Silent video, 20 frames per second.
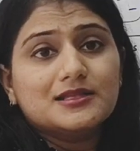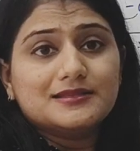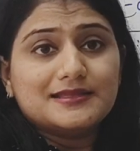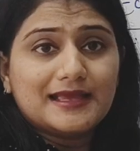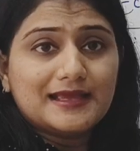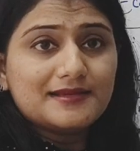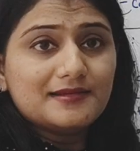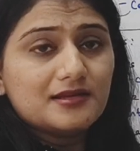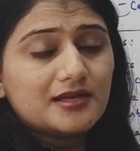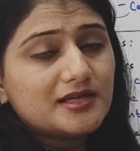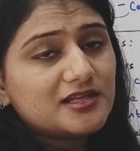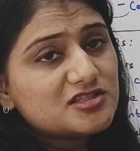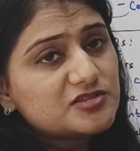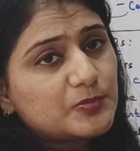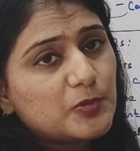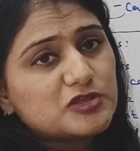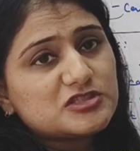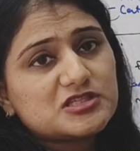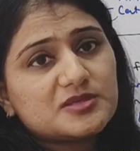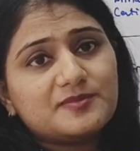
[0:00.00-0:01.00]
then it is
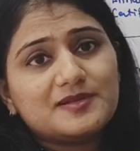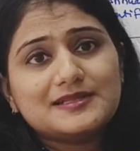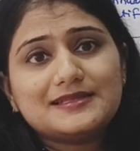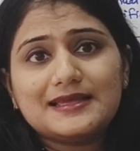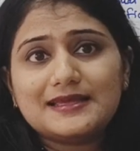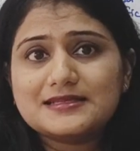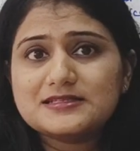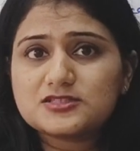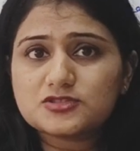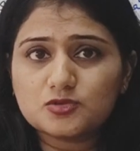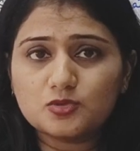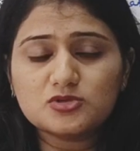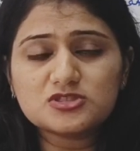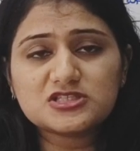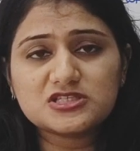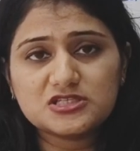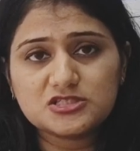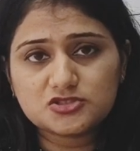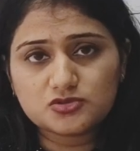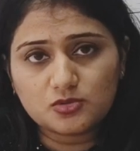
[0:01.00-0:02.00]
possible there is no
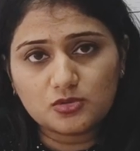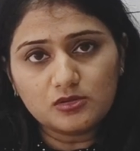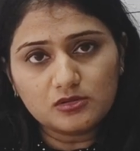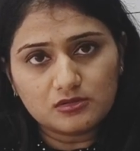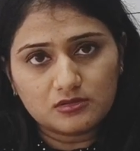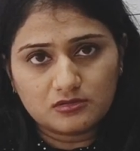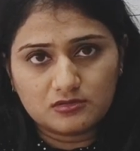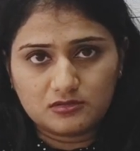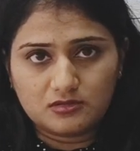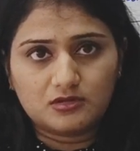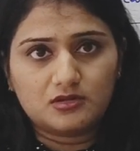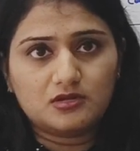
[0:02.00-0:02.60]
CISO,